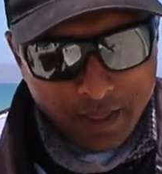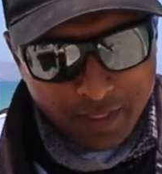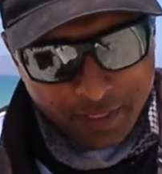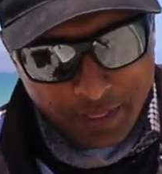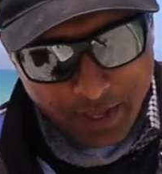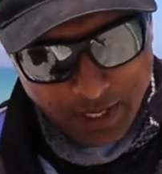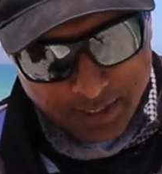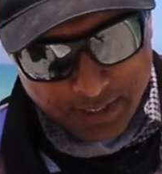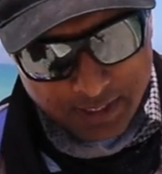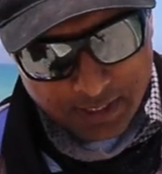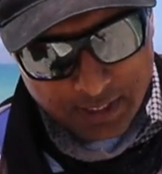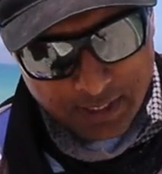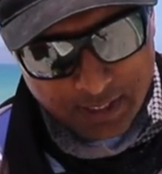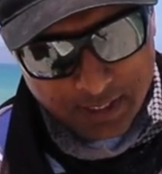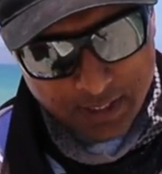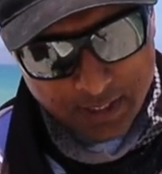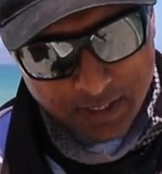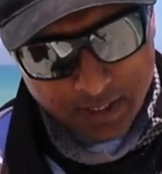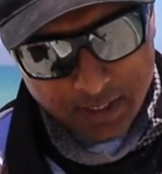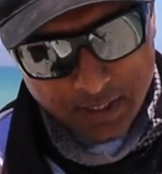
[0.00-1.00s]
This
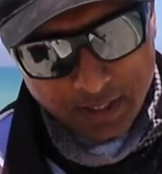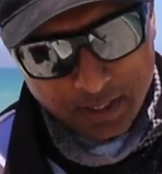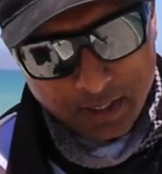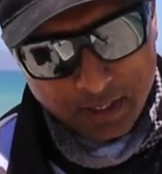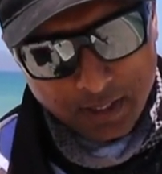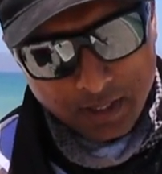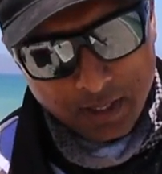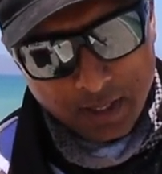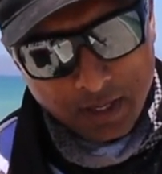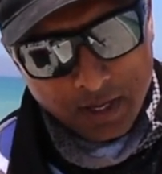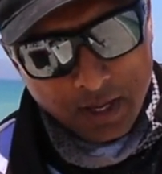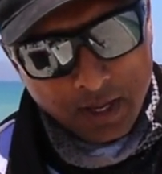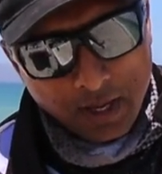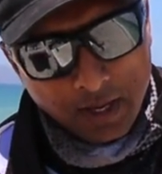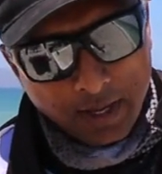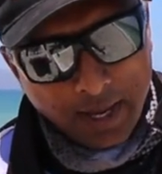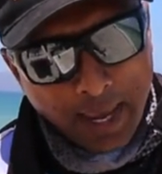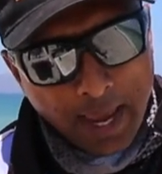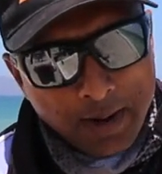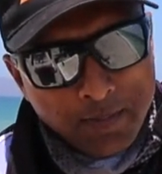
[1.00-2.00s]

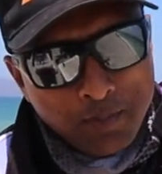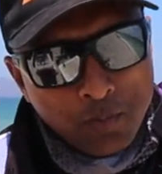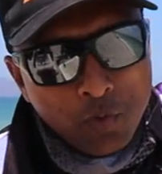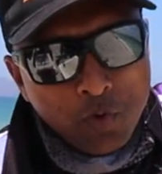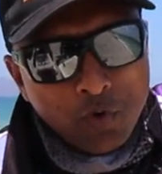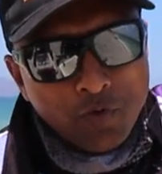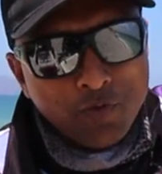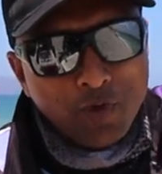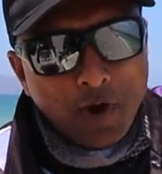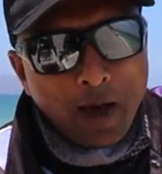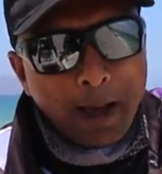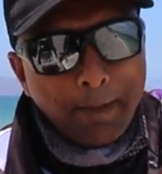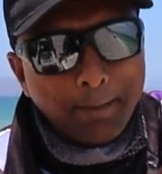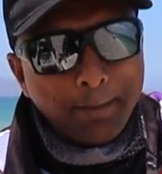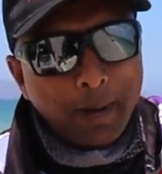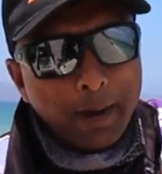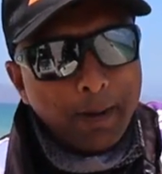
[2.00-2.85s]
can move up,